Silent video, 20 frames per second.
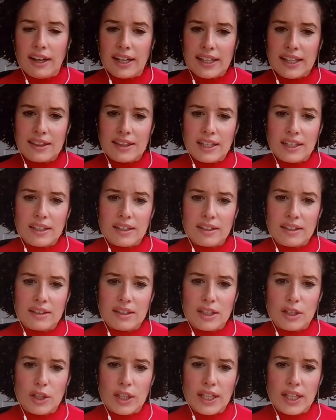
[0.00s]
I
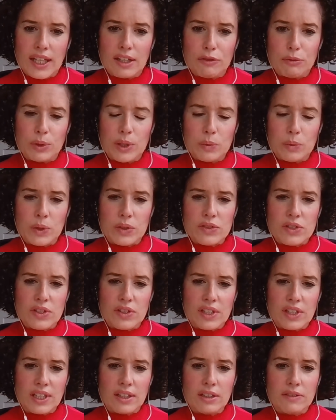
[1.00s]
think that if we want
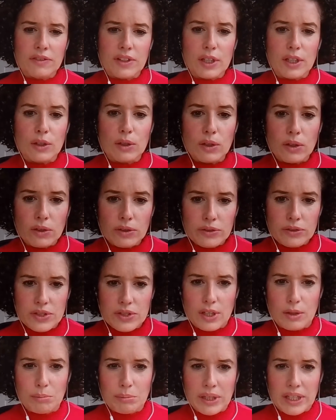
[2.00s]
to think of the
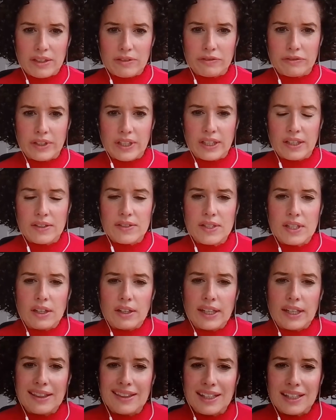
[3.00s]
long-term benefits,
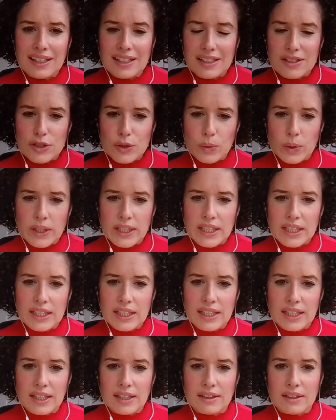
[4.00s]
I think it's quite
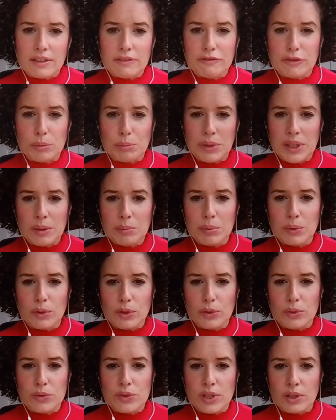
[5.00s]
clear that for
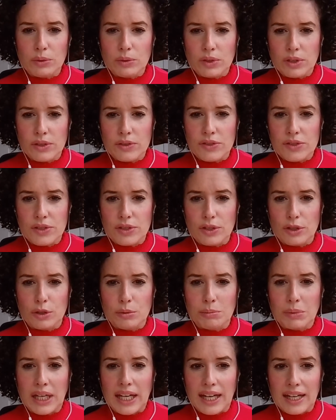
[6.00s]
people who don't
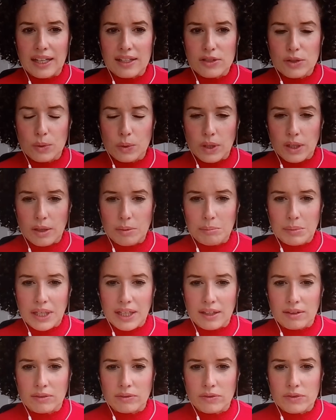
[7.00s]
consume adequate
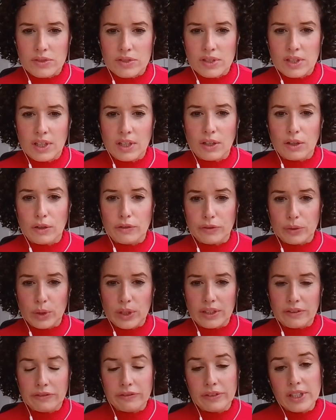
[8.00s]
amounts of
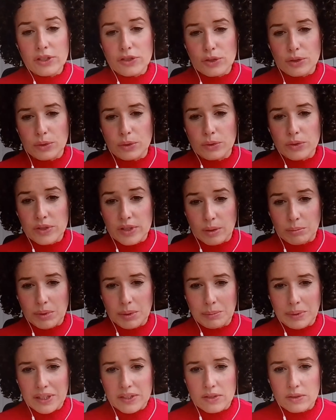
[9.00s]
oily fish or
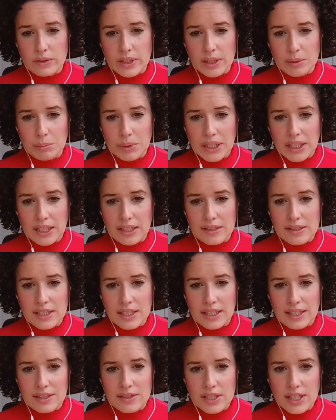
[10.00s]
supplemental E P A and
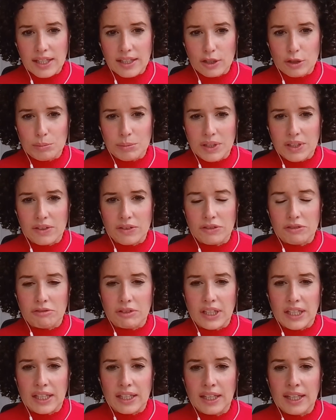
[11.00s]
D H A omega
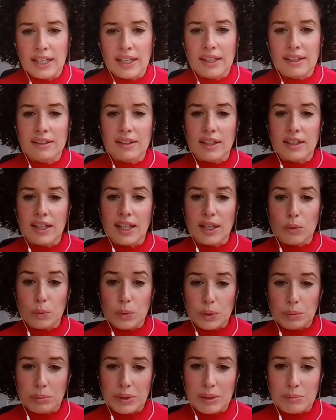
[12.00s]
three, that there
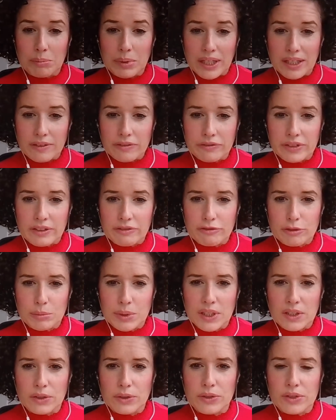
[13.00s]
will be a benefit
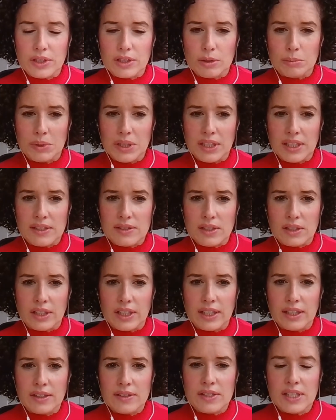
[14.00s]
from including them in their
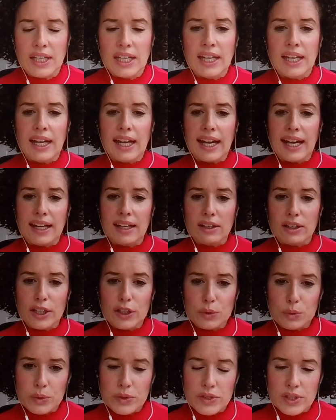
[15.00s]
diet. And
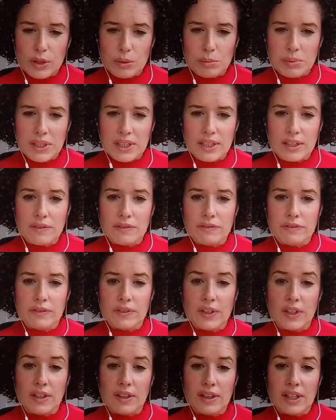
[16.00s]
I also
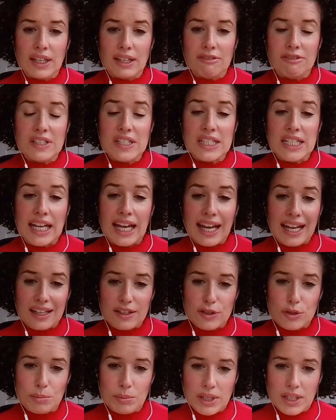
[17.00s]
believe that there is an
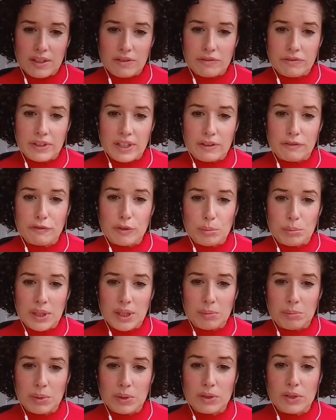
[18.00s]
added benefit for
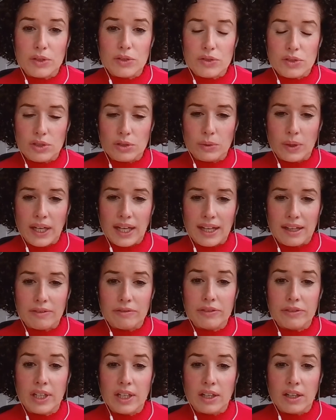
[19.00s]
people that do
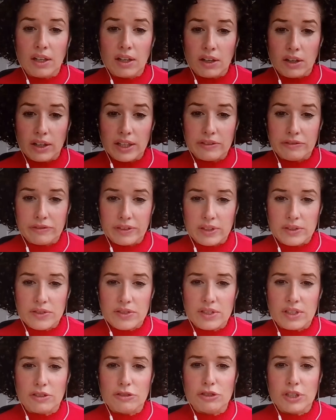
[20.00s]
have high
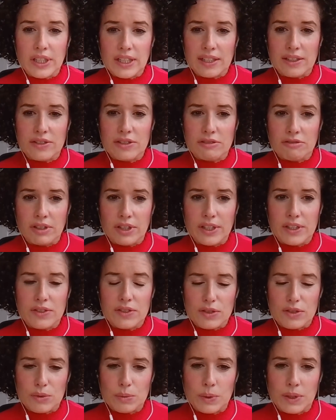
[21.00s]
fasting
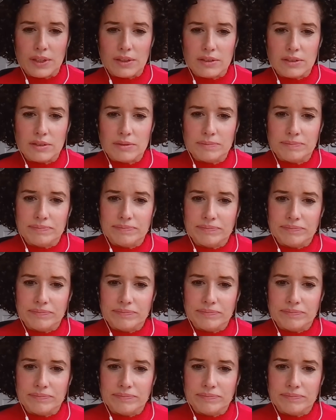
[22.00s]
triglycerides as well.